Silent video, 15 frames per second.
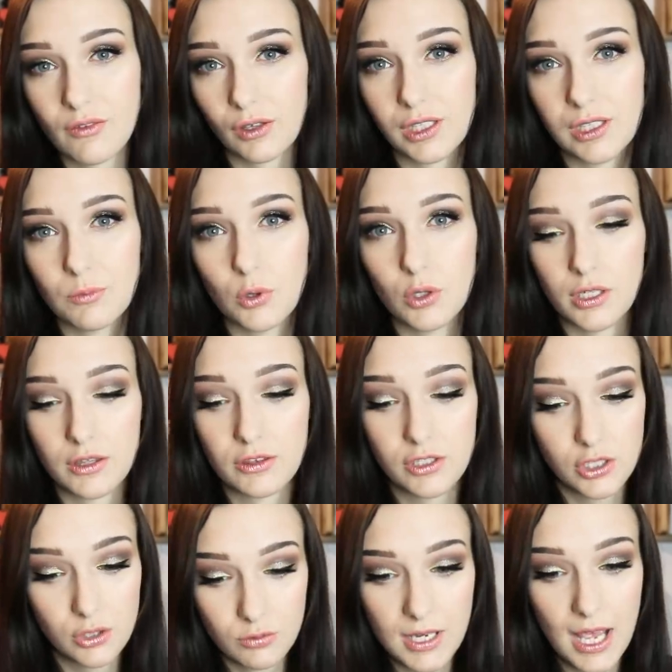very important that
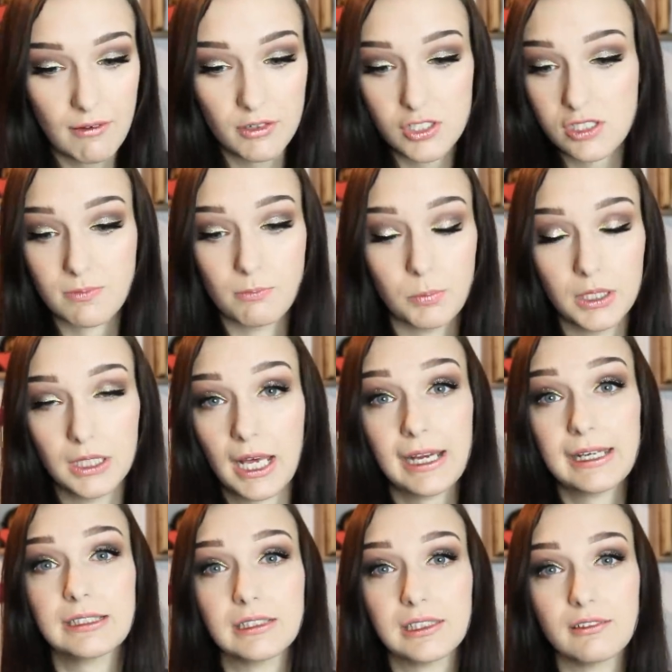you never just
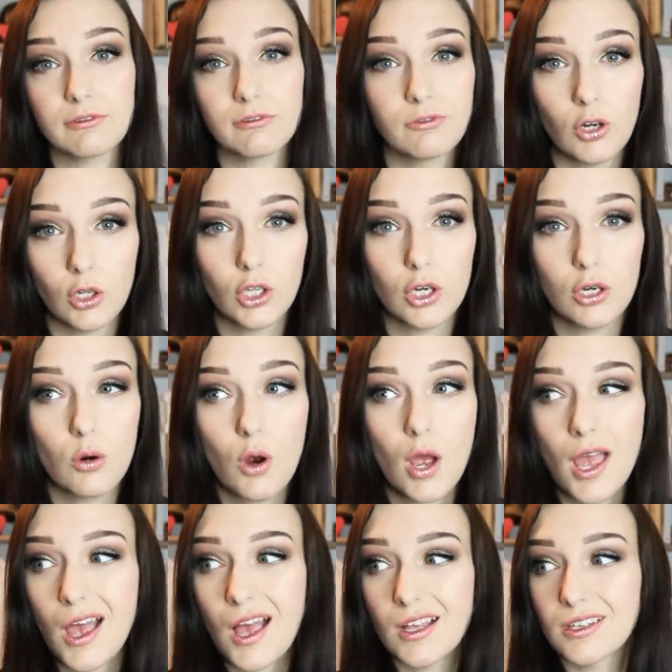blindly follow
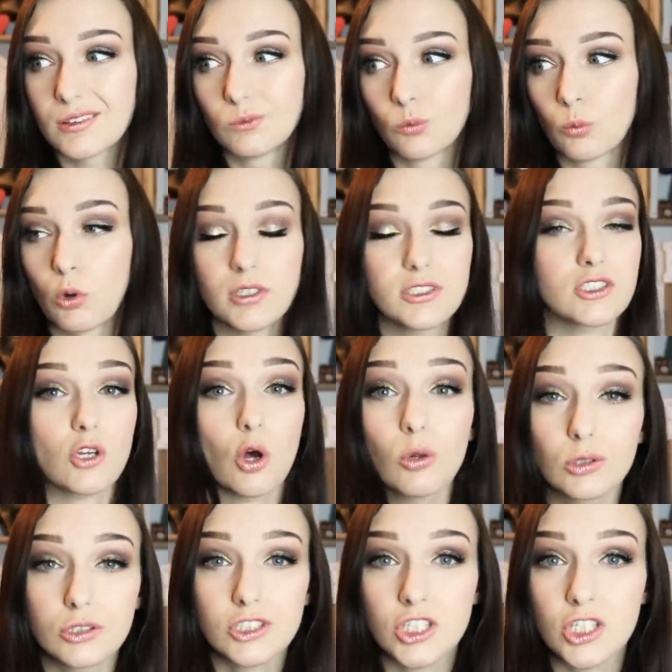what's
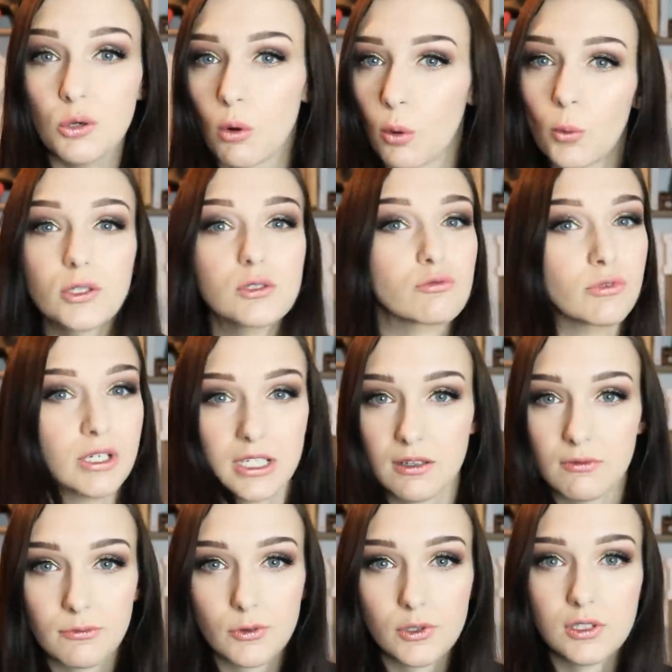told to you or what's written
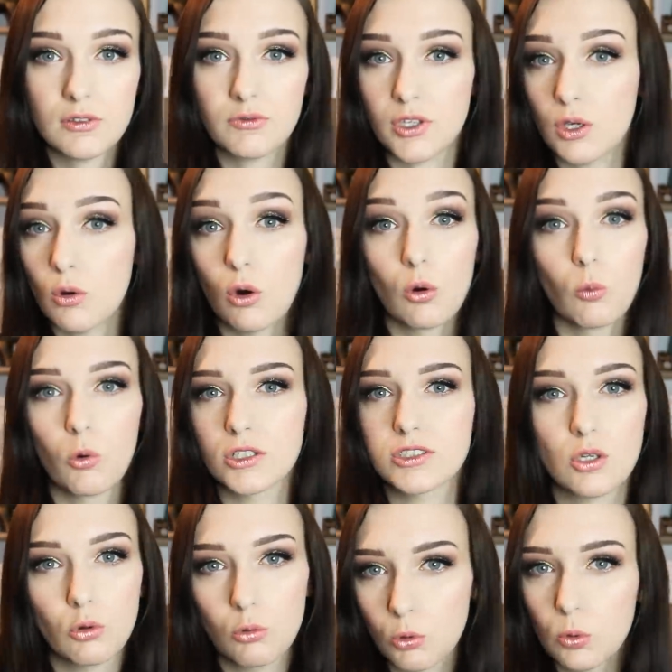in front of you or what's
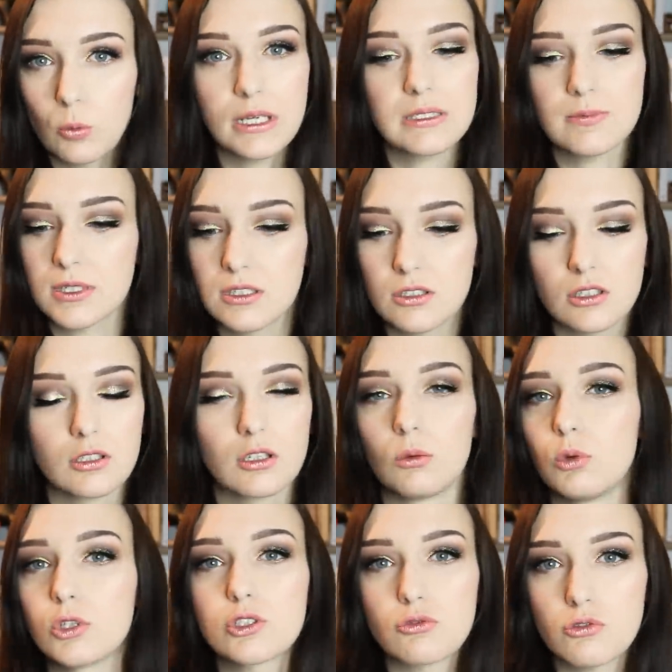always been done or
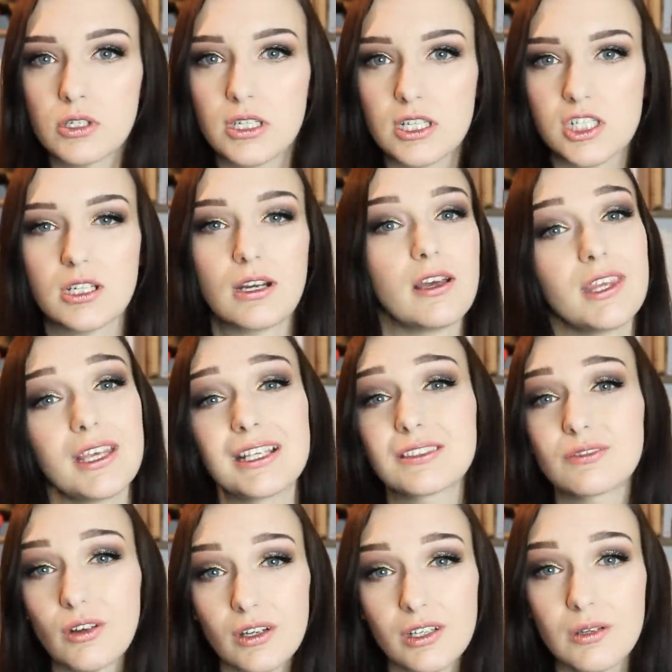what's tradition. I think it's
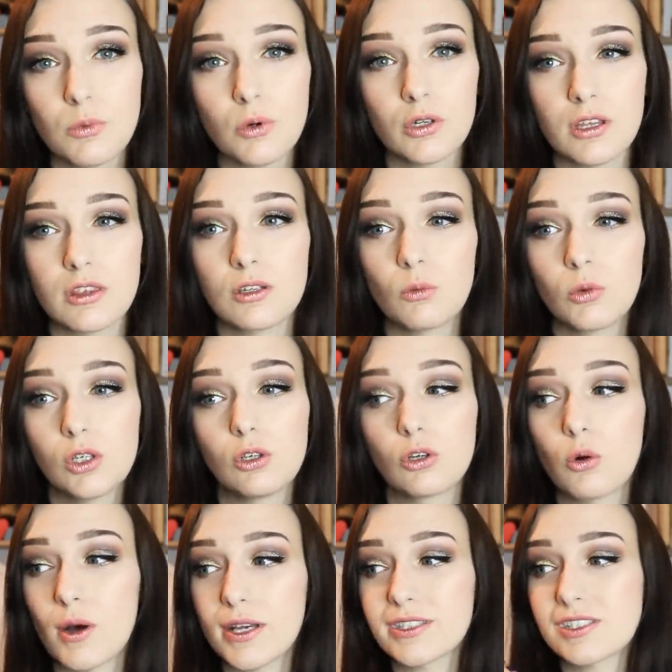very important that we all
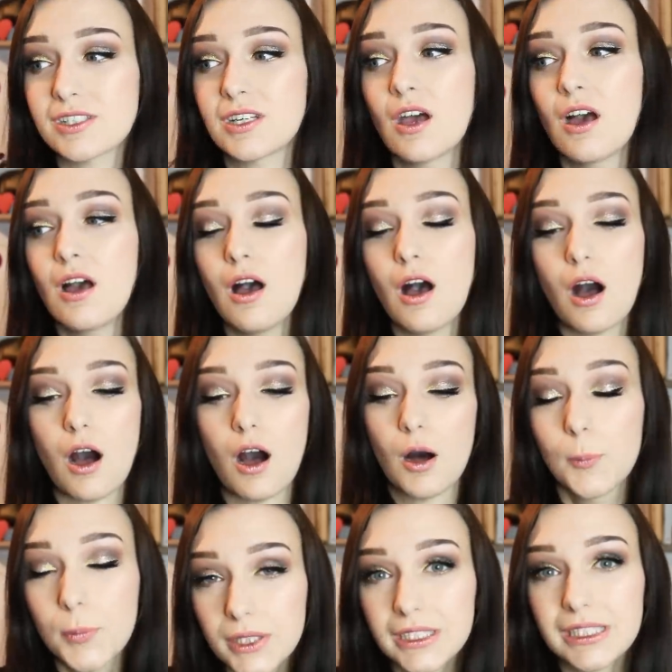question our
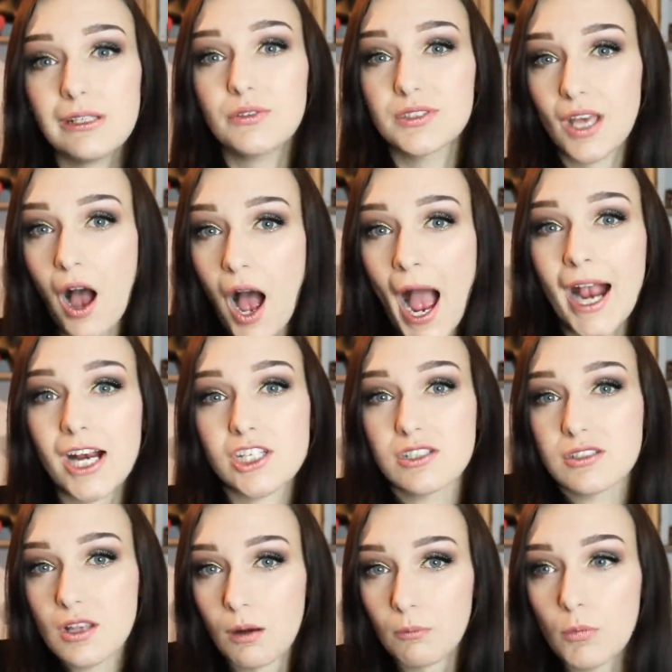beliefs, our
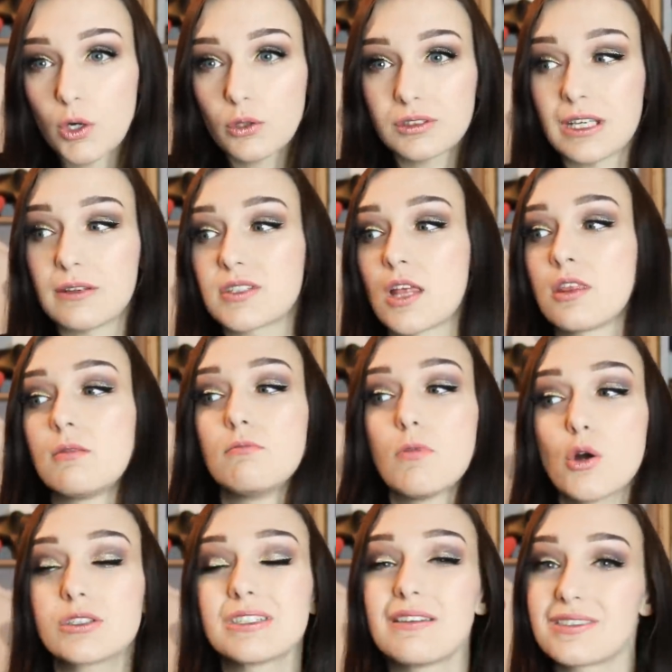actions, our motives, and the
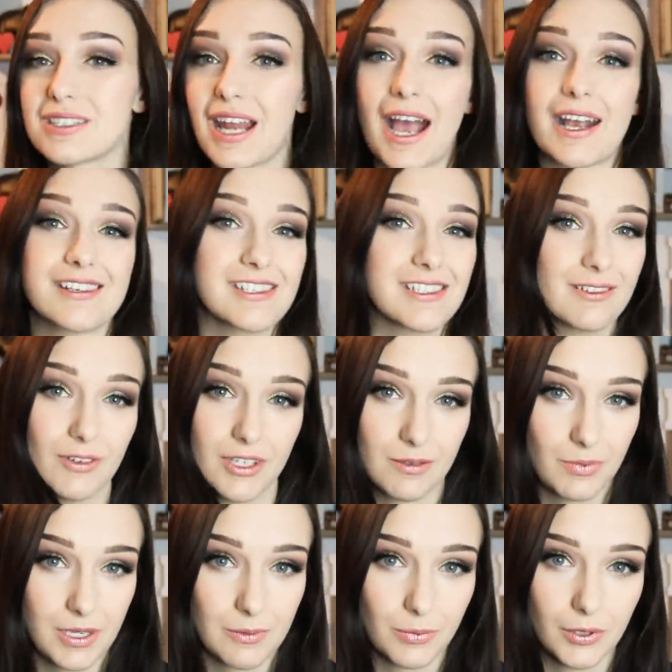motives and actions of other
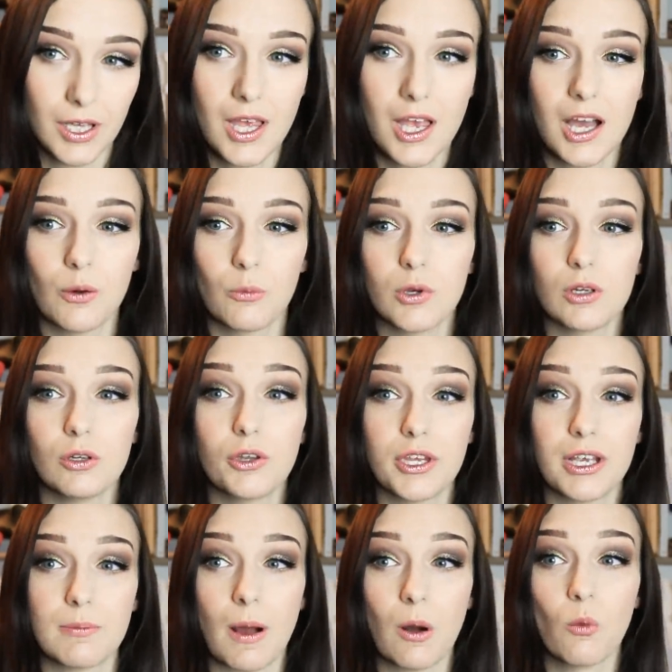people. And we all
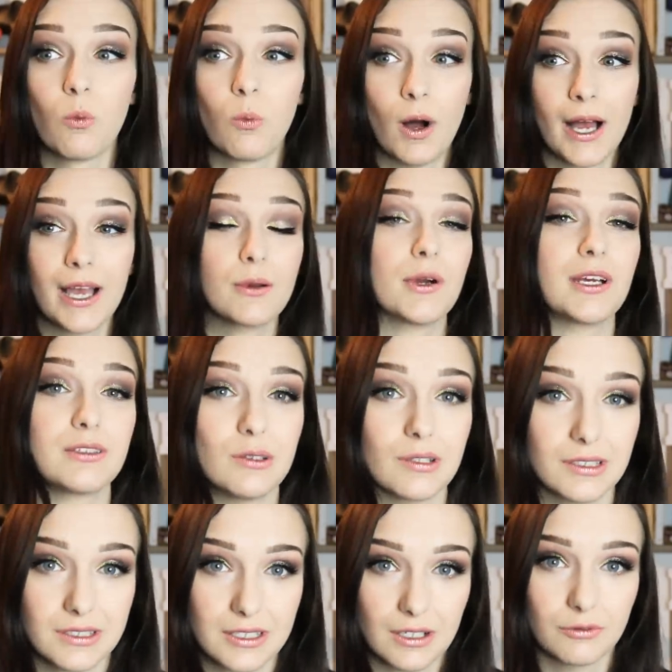think about why we're
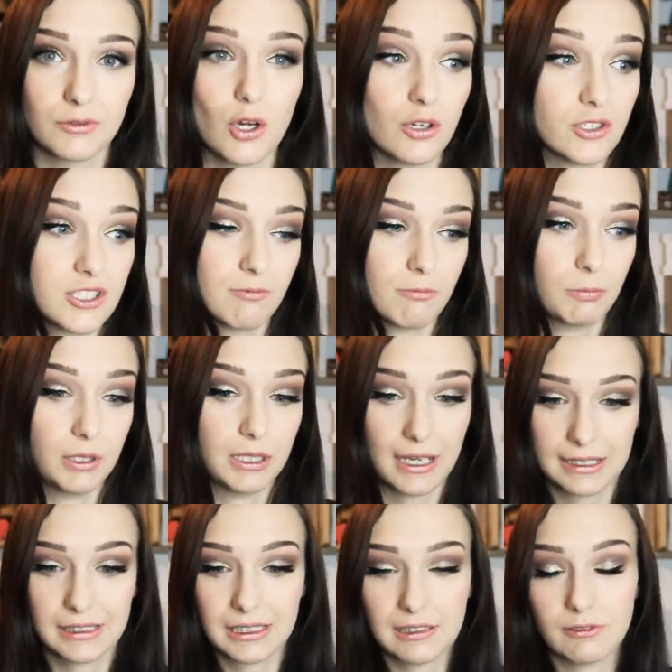doing stuff, not just
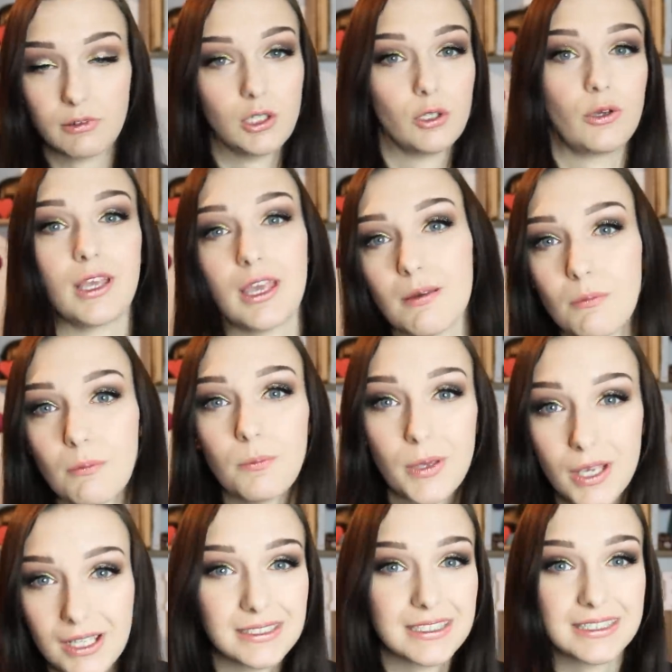blindly following it
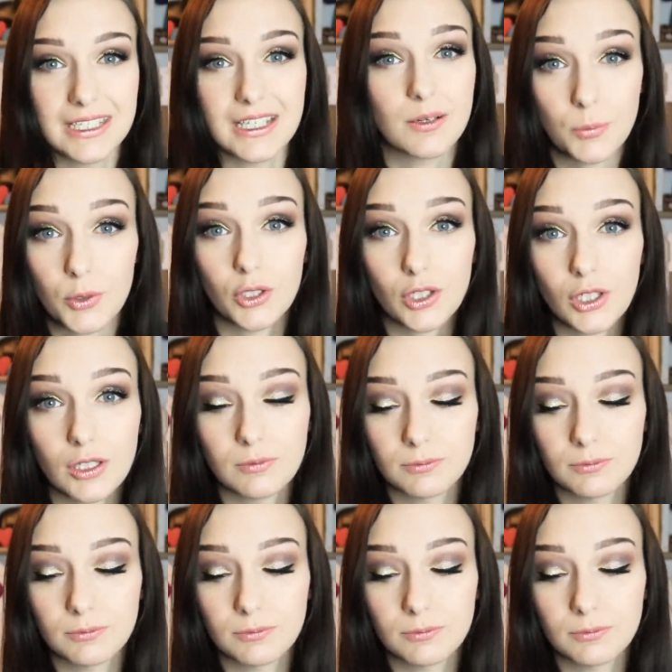because it's in a book.